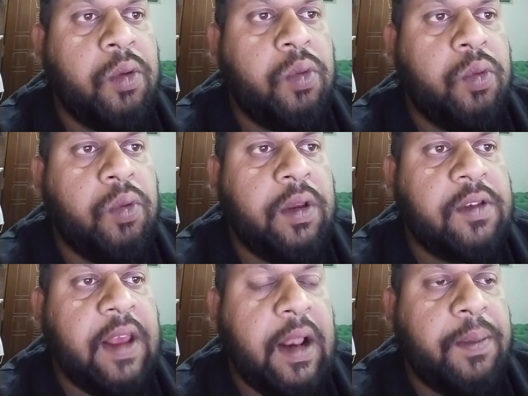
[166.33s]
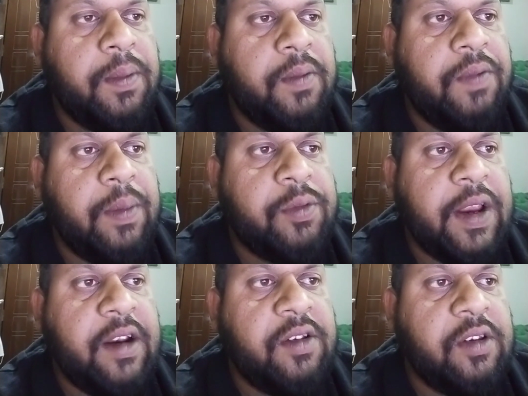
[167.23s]
Cookies help
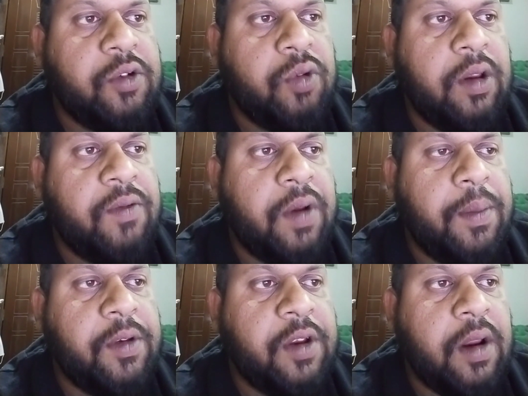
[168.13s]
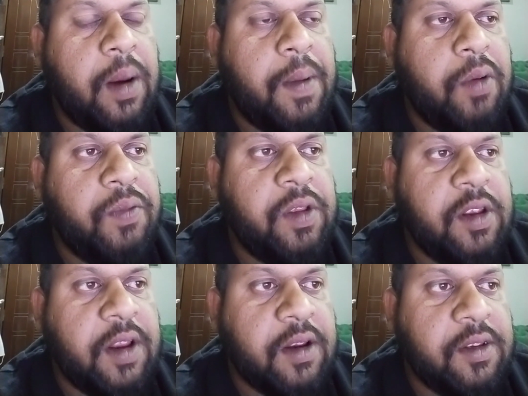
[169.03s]
websites store information about
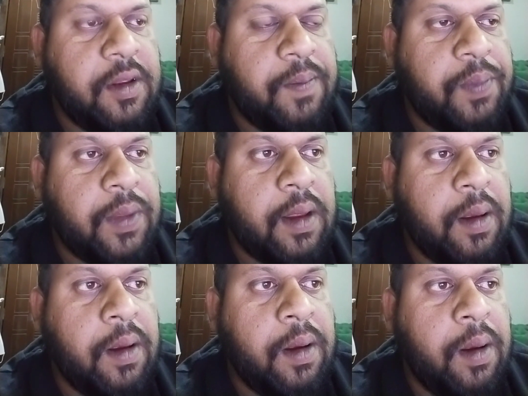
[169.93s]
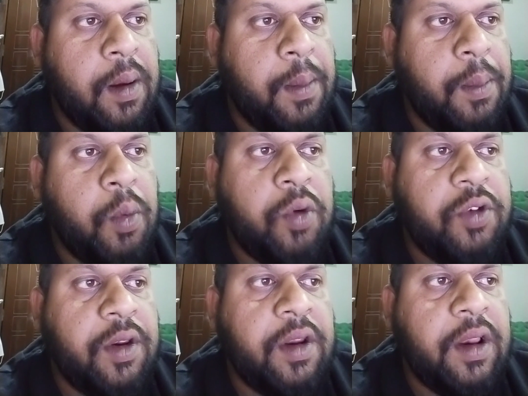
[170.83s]
visitors. More
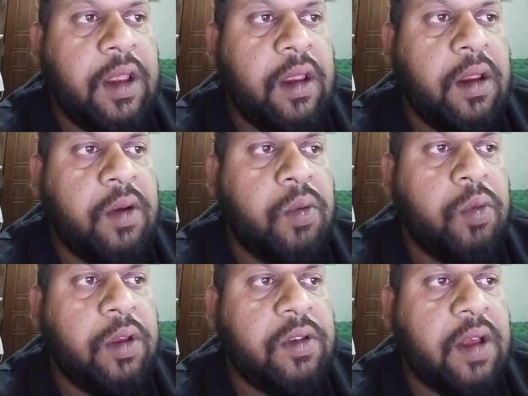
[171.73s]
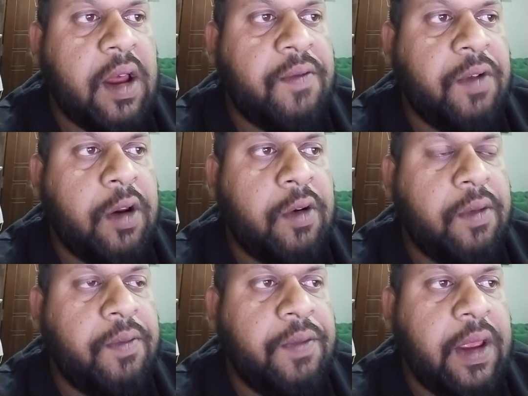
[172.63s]
generally, cookies are
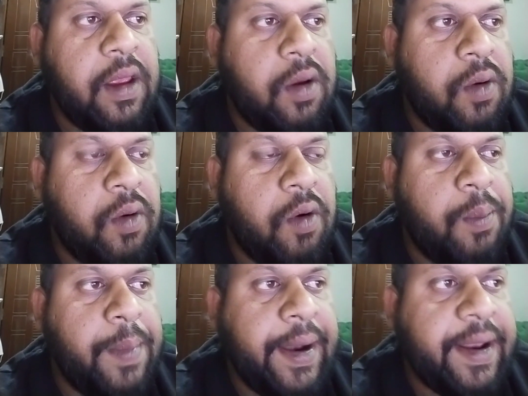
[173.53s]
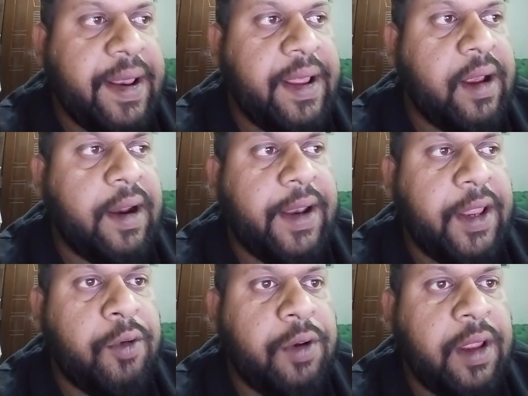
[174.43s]
way of maintaining
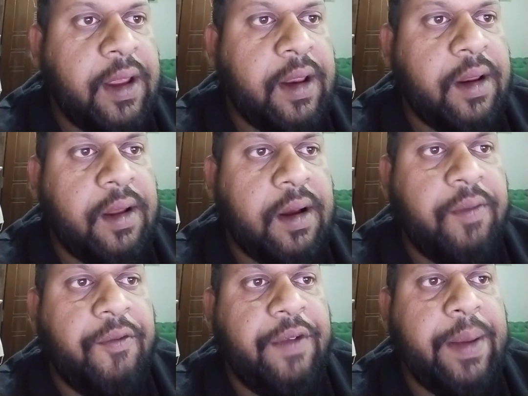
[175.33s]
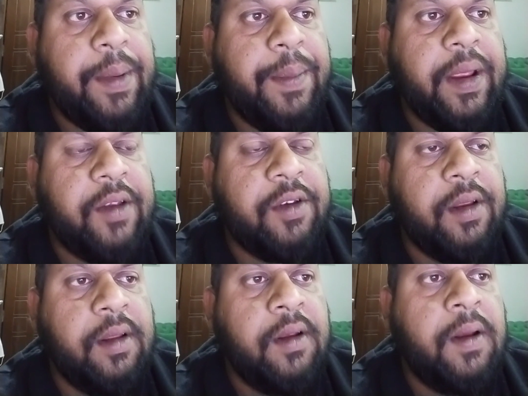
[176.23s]
continuity in a web
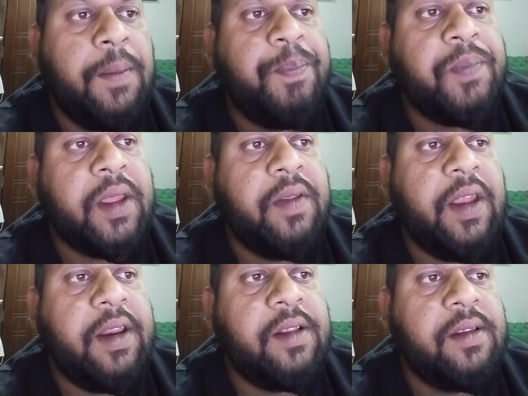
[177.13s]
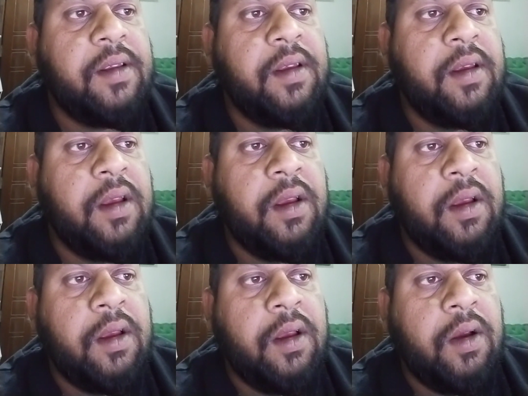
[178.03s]
application, that is,
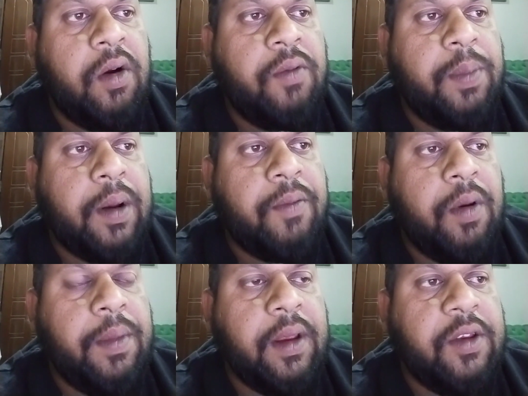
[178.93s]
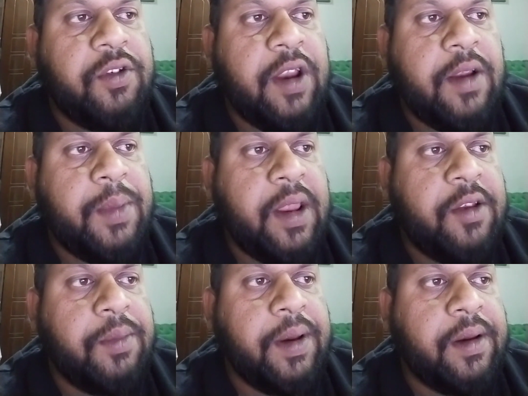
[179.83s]
of performing state
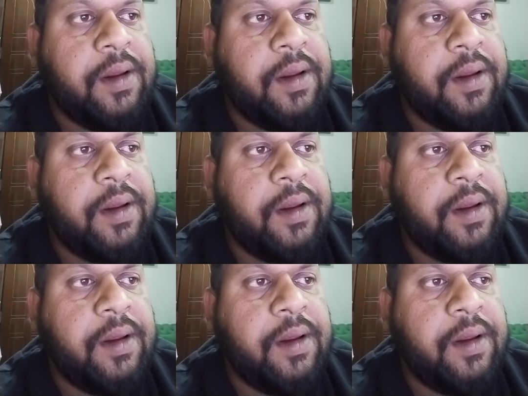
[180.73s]
management,